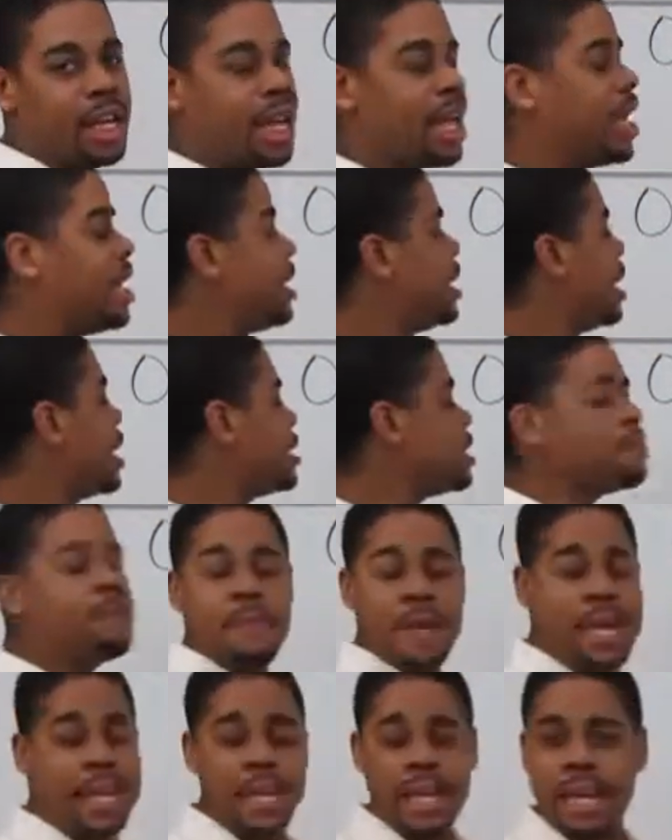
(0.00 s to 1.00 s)
It doesn't
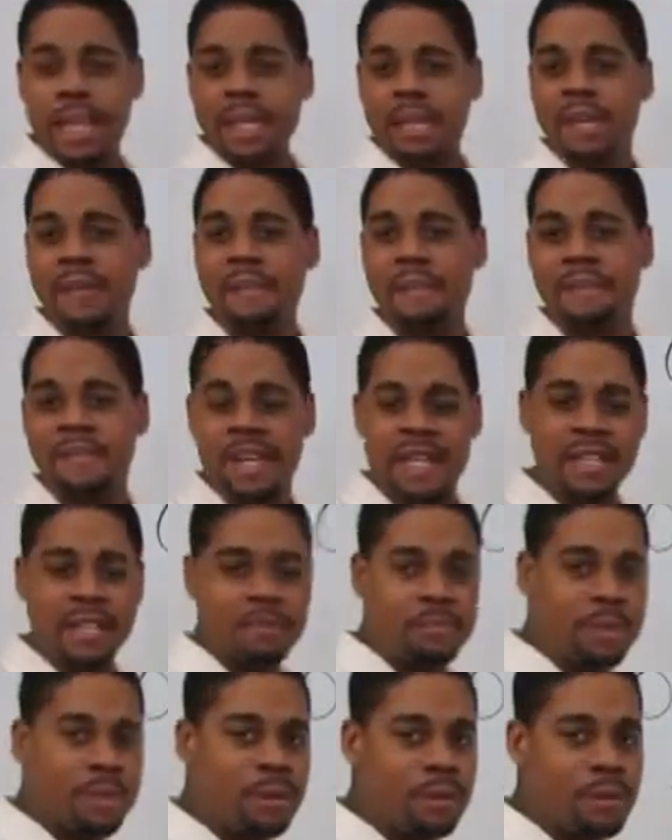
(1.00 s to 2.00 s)
mean that it's
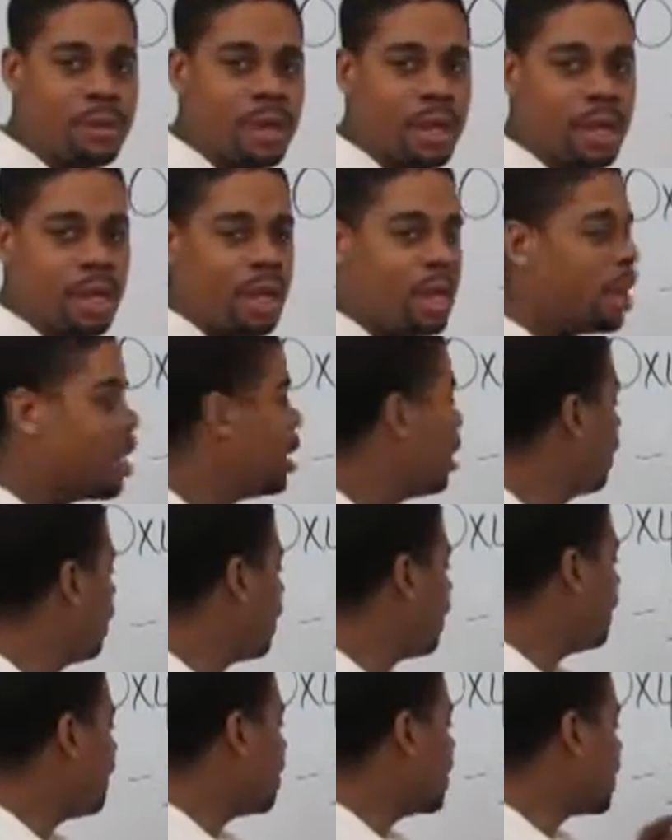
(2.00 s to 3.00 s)
invisible.
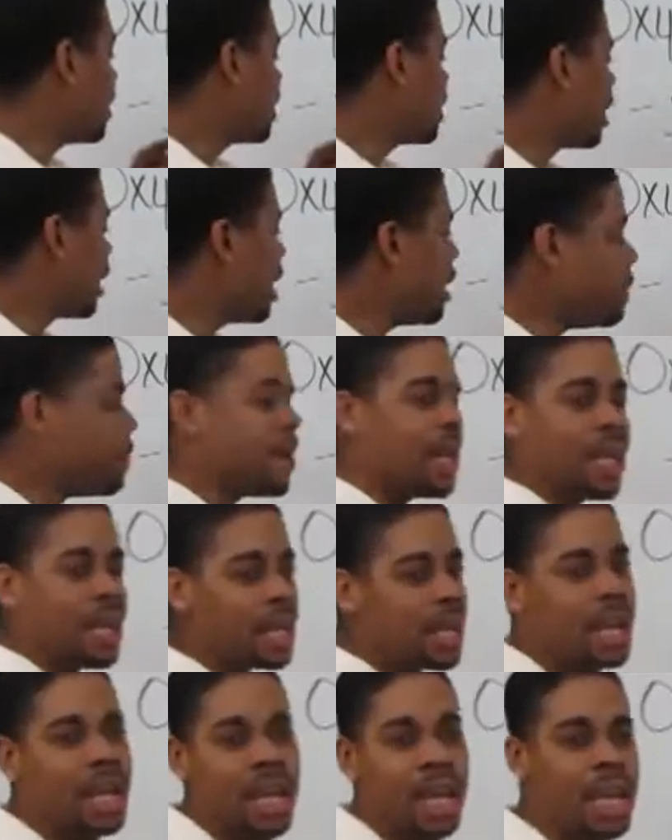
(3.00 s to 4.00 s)
If it's
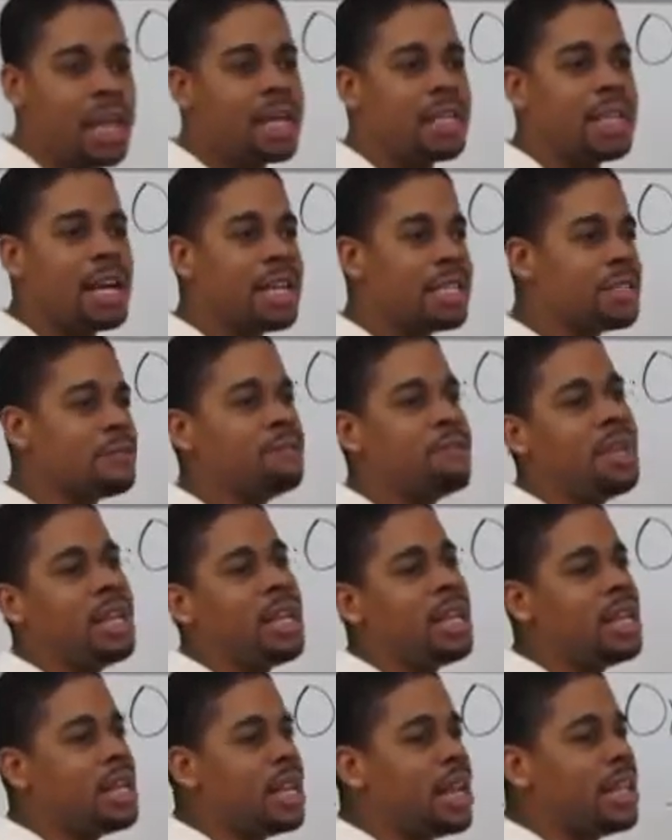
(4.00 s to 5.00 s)
sleeping, it doesn't
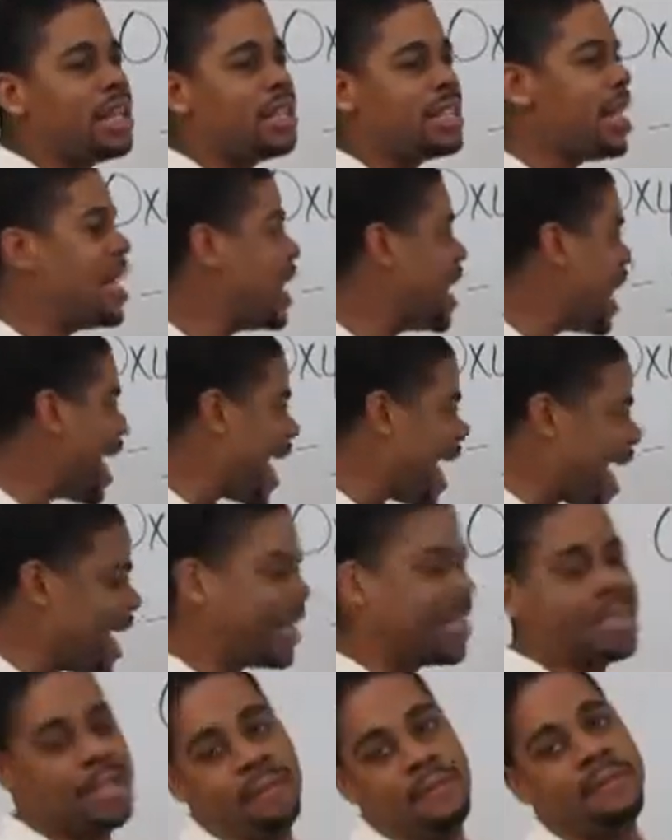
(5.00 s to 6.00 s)
mean that it's
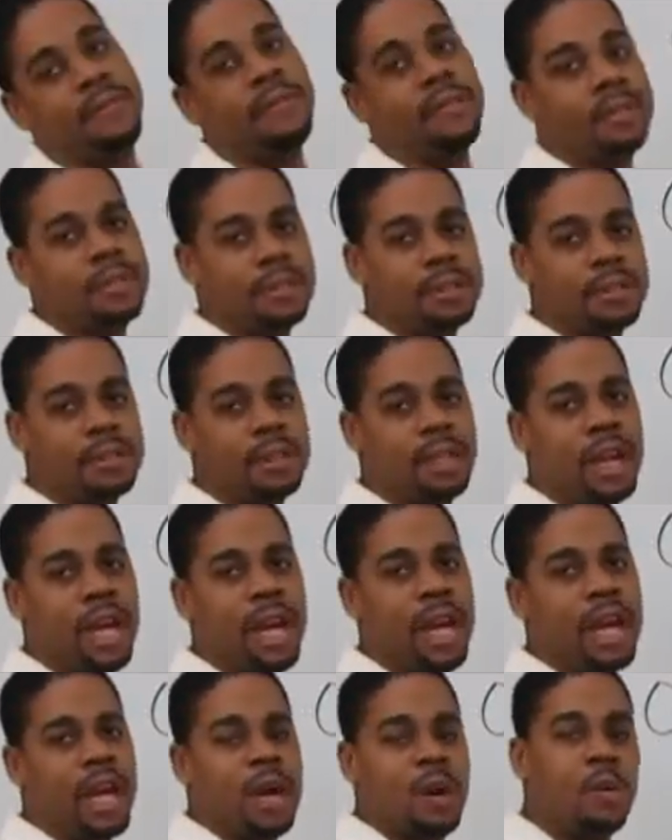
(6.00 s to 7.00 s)
inactive.
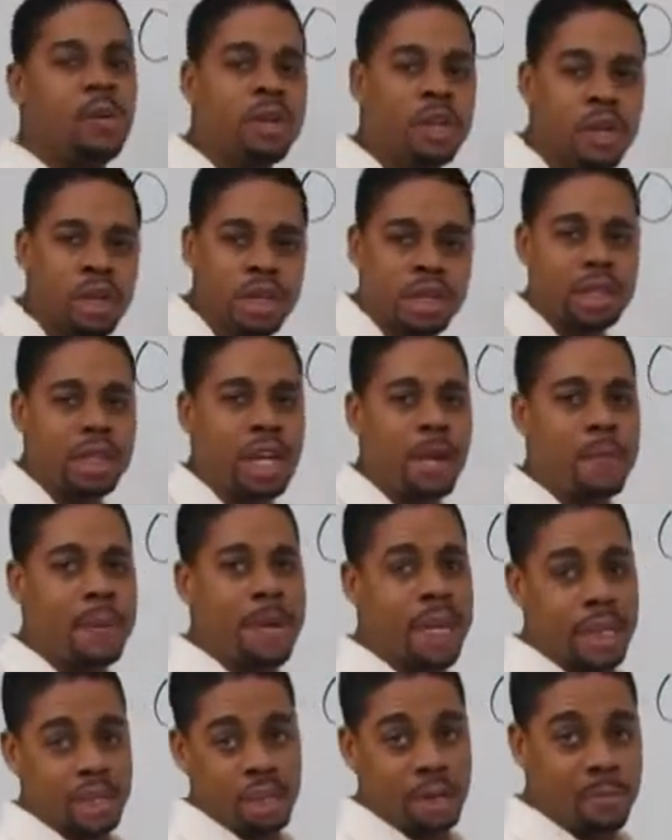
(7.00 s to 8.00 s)
Okay? When you're
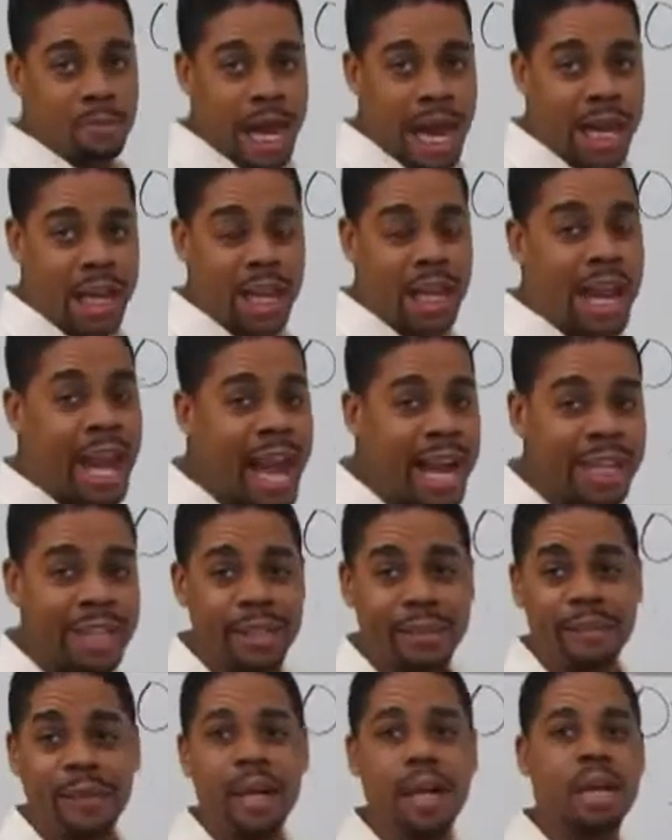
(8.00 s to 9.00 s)
sleeping, is your body
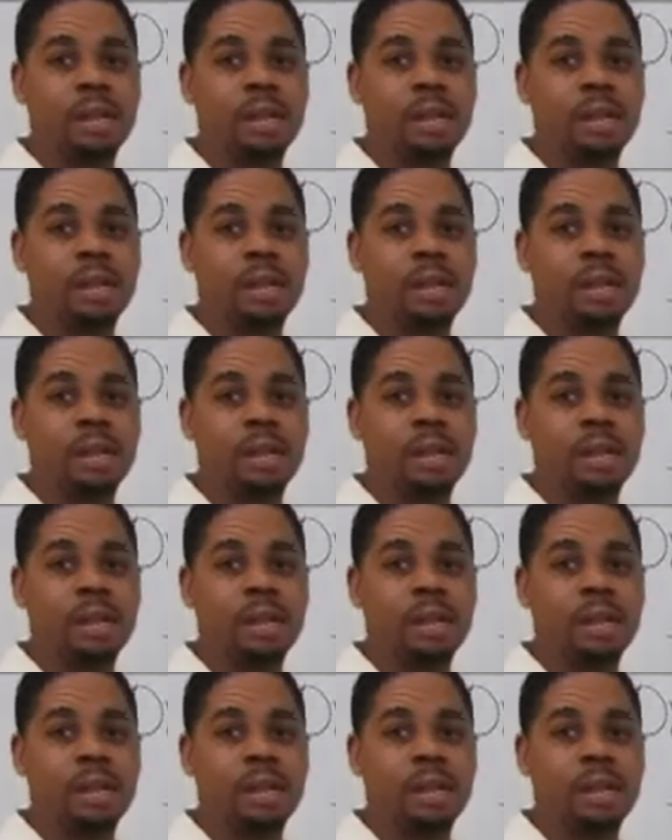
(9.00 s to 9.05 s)
inactive?